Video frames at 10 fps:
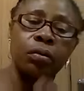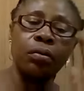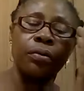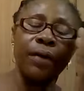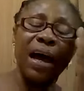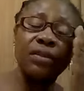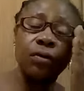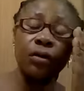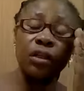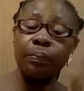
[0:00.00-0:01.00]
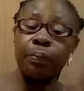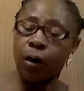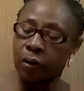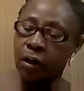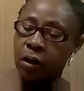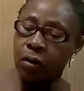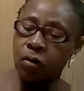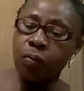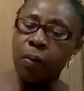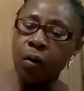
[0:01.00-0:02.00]
write on the board.
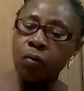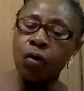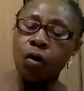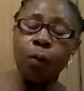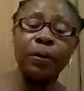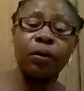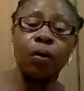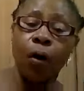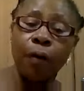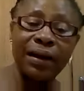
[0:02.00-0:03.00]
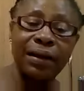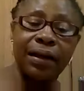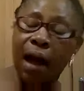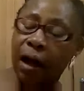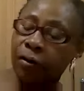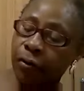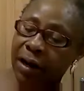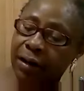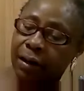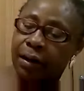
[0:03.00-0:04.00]
Ubong will copy correctly,
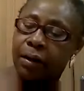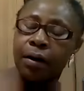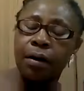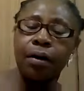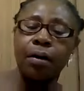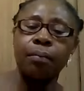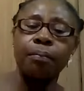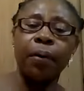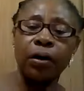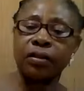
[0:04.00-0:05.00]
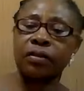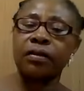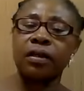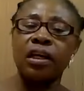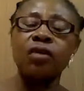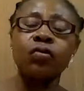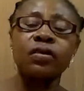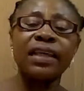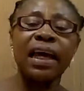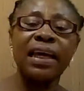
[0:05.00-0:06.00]
accurately, but he will
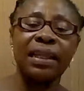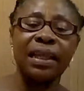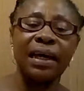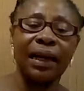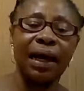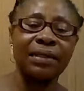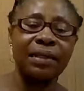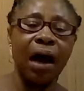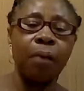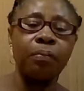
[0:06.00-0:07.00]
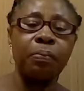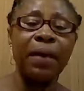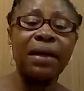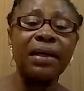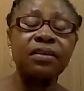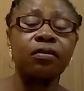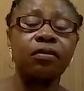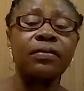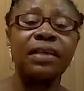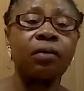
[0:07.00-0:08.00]
stay in the class and be making
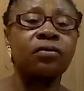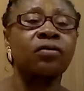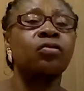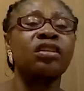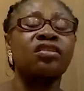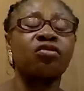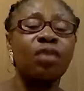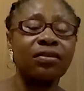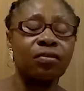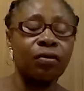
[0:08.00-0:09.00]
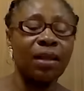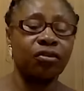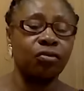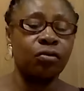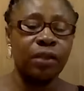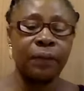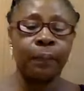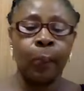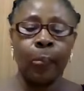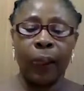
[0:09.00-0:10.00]
some sounds to distract other
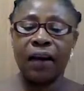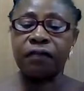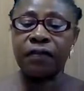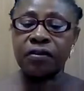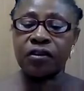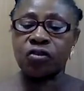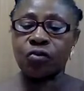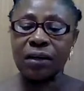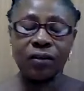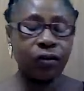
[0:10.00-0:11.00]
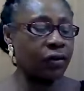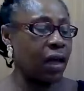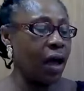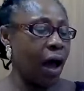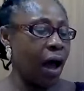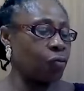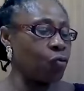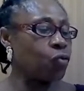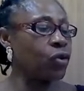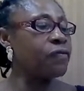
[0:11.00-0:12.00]
children and even distract us,
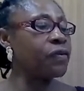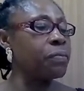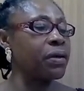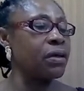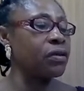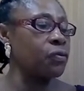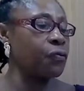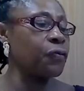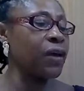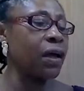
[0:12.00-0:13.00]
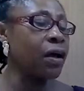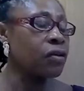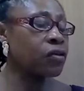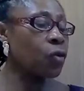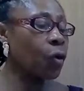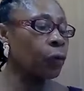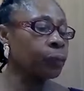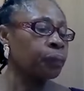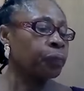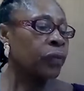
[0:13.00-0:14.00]
and we will even begin to fear.
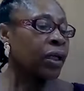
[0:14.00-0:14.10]
So